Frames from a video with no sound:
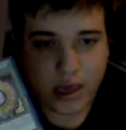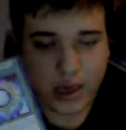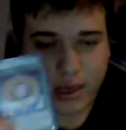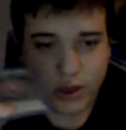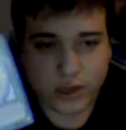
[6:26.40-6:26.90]

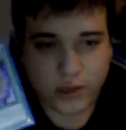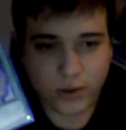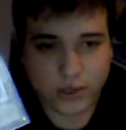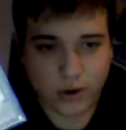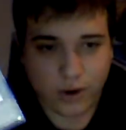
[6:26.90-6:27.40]
and you can show
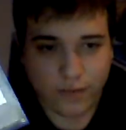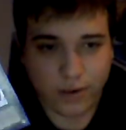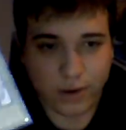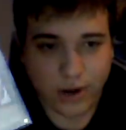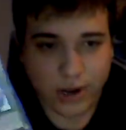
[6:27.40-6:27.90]
this card
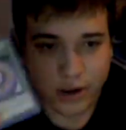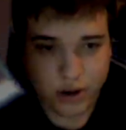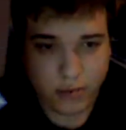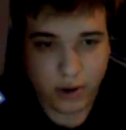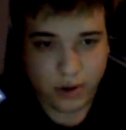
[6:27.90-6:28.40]
from your hand to
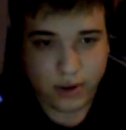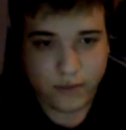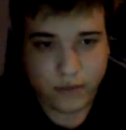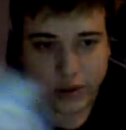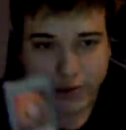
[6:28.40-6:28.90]
your opponent,
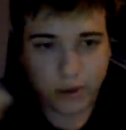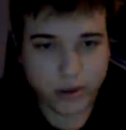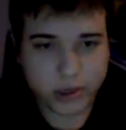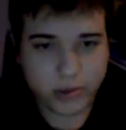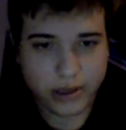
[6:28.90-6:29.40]
which your
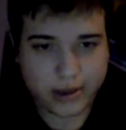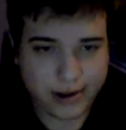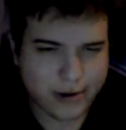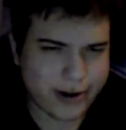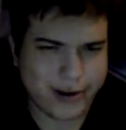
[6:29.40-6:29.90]
opponent's going to be like, I
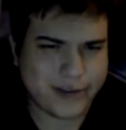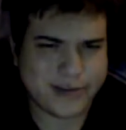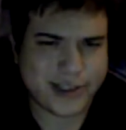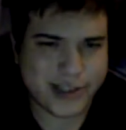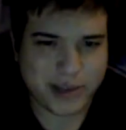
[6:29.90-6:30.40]
already
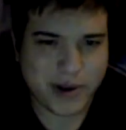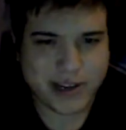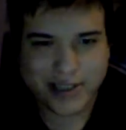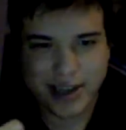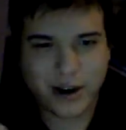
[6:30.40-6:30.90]
should expect
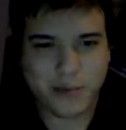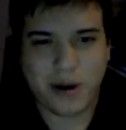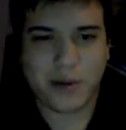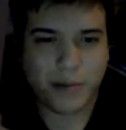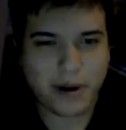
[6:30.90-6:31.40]
it's there, you
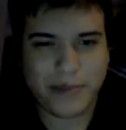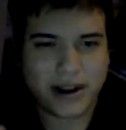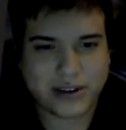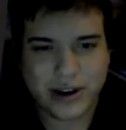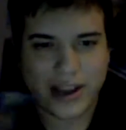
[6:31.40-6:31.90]
probably brought it
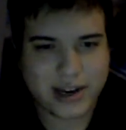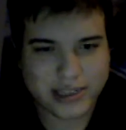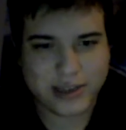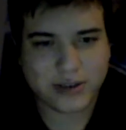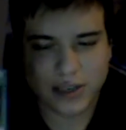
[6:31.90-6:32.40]
back to your hand,
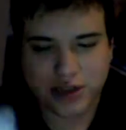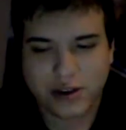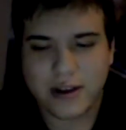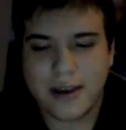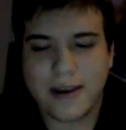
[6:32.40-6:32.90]
etc.,
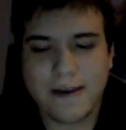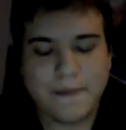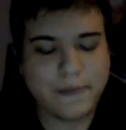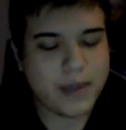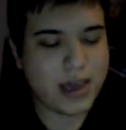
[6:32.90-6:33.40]
etc.
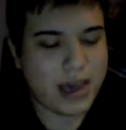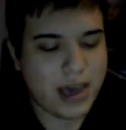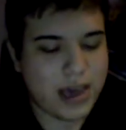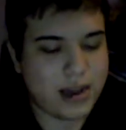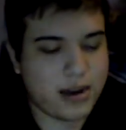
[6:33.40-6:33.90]

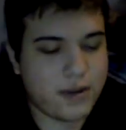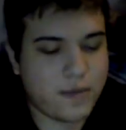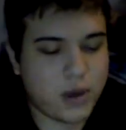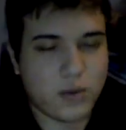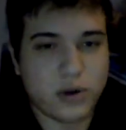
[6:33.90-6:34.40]
And
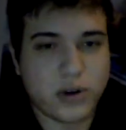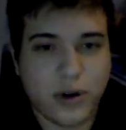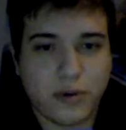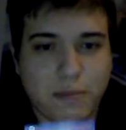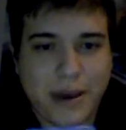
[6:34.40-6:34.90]
you can
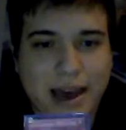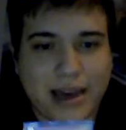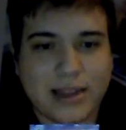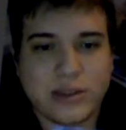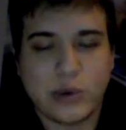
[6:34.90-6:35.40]
return
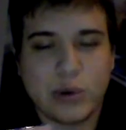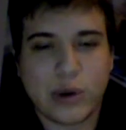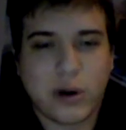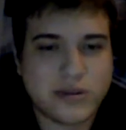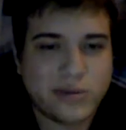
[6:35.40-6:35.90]
back 2
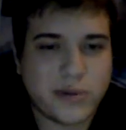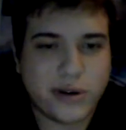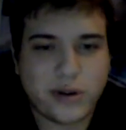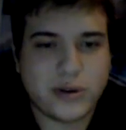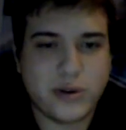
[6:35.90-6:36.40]
cards from your
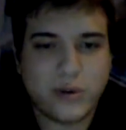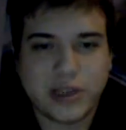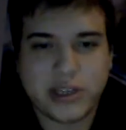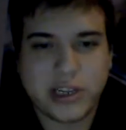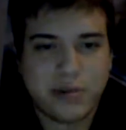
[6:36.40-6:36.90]
2
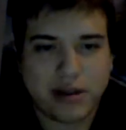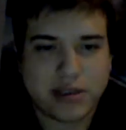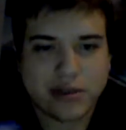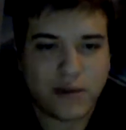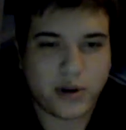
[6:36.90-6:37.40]
Gishki
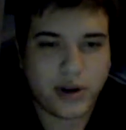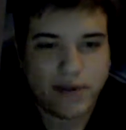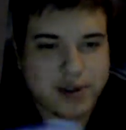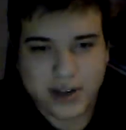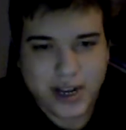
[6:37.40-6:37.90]
monsters from your
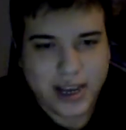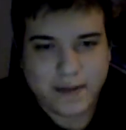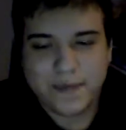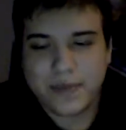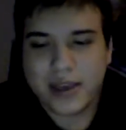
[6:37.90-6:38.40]
graveyard to your hand.